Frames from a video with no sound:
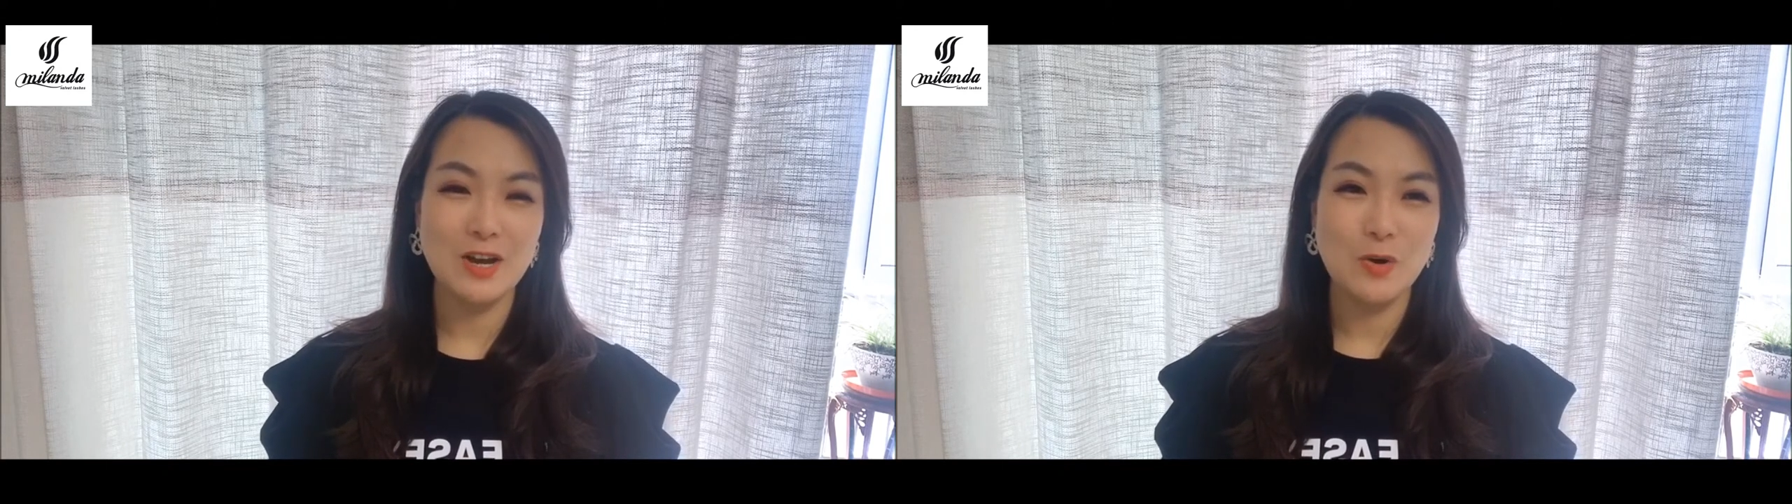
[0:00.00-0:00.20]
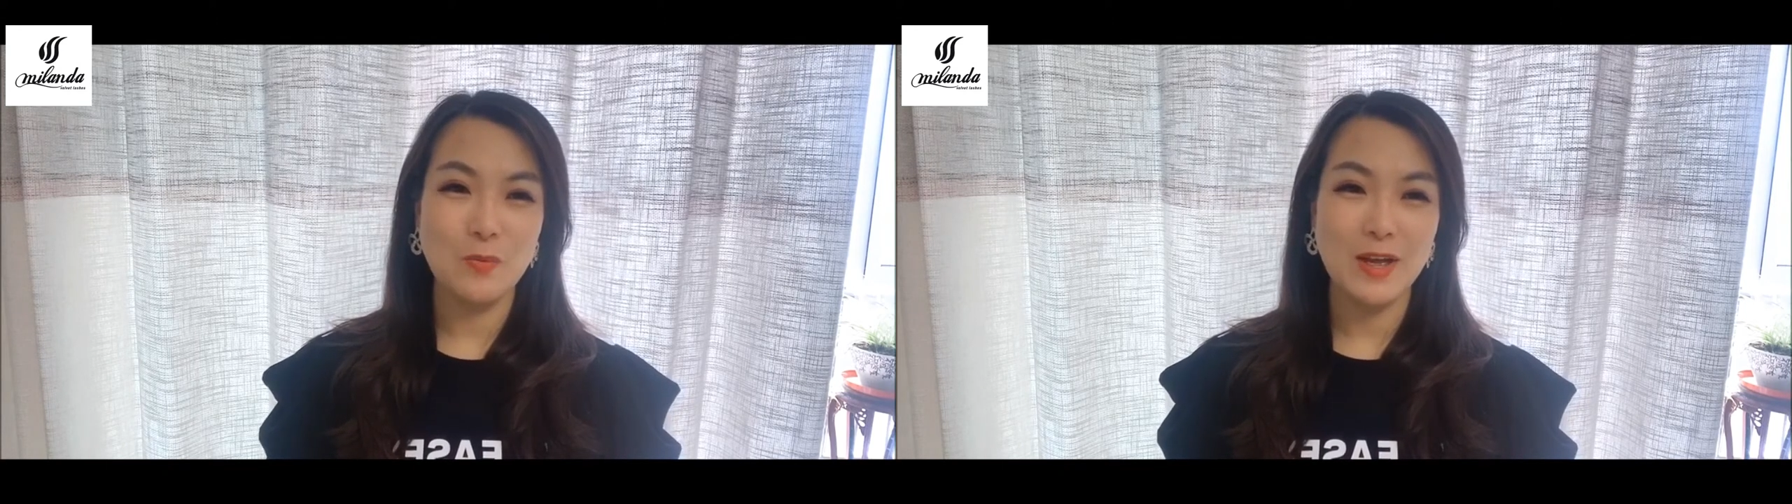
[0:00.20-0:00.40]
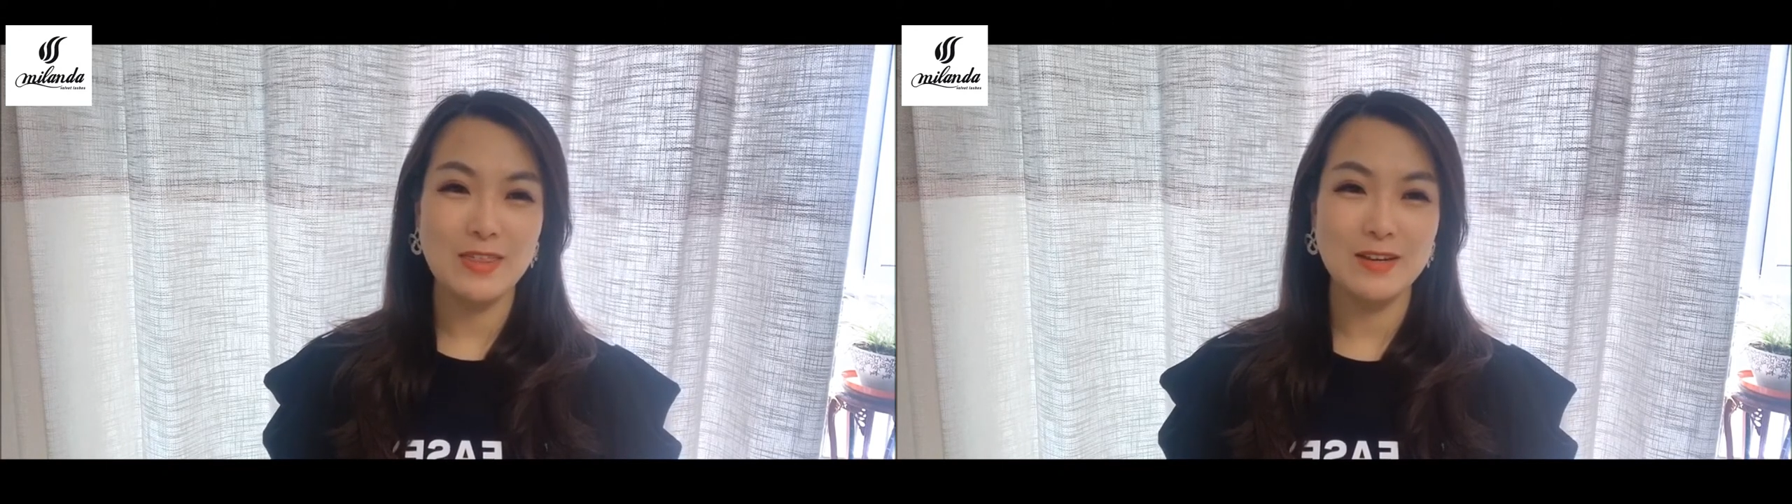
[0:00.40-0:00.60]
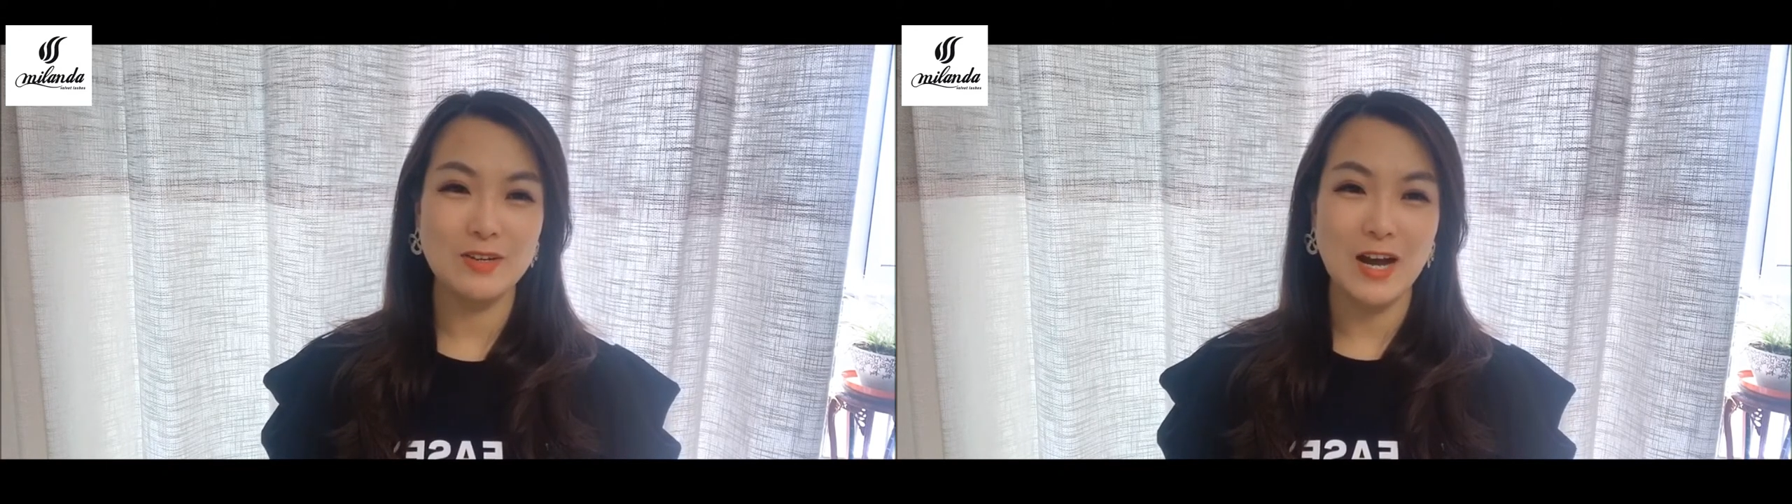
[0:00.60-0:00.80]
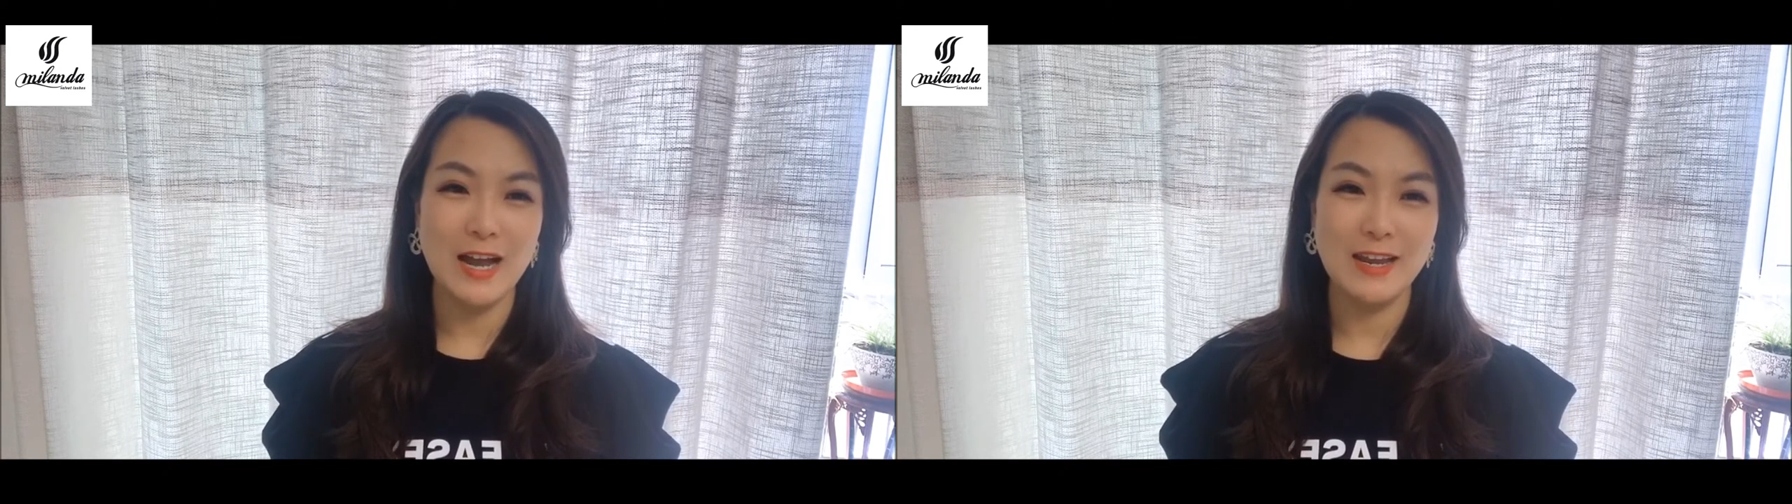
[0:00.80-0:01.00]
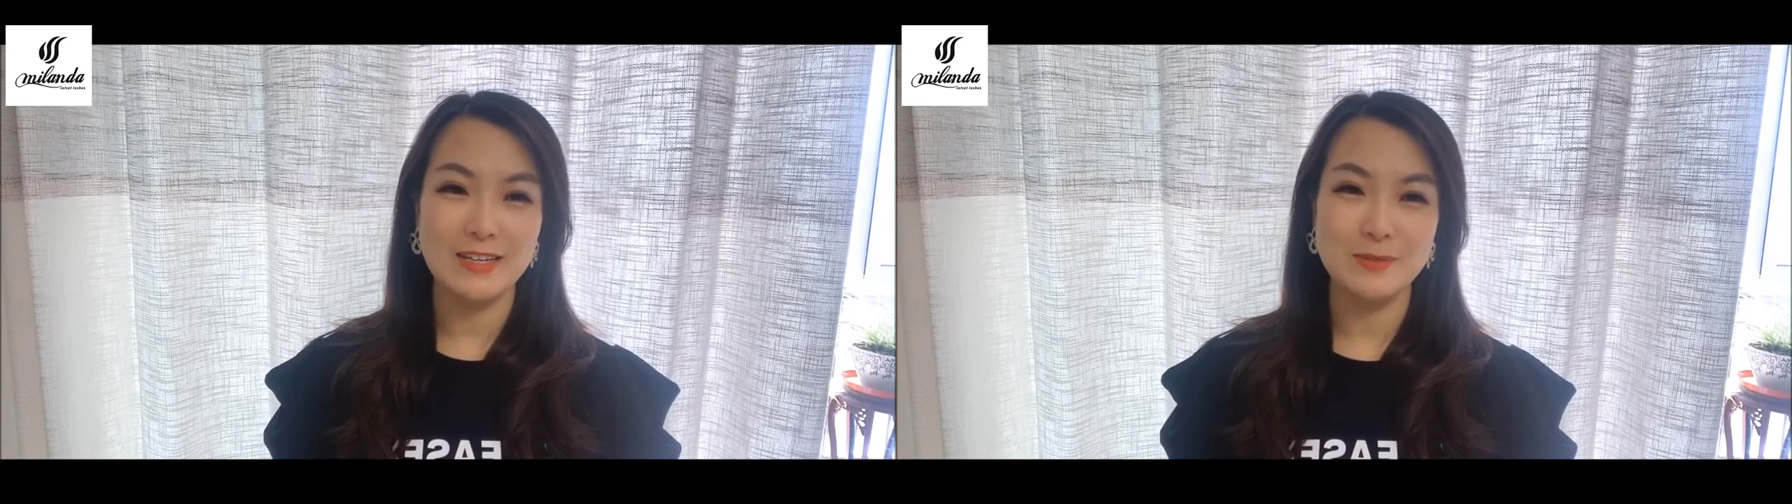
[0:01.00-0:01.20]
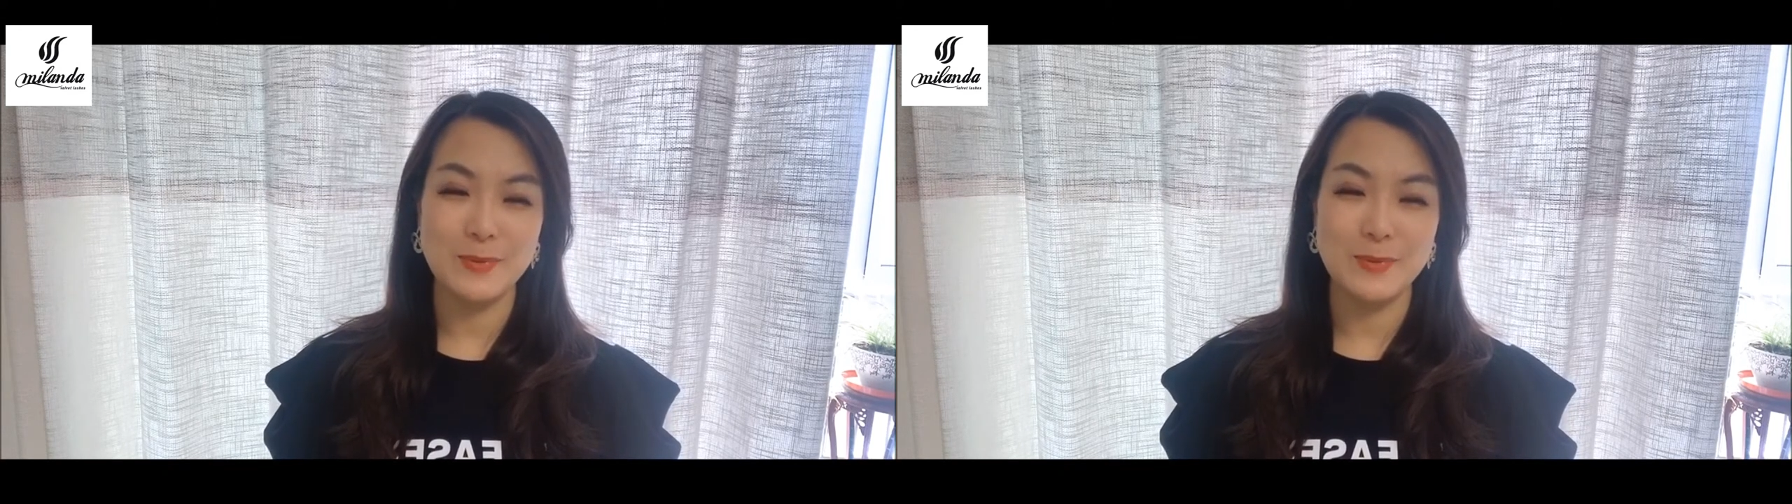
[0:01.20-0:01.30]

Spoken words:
whether your eyelash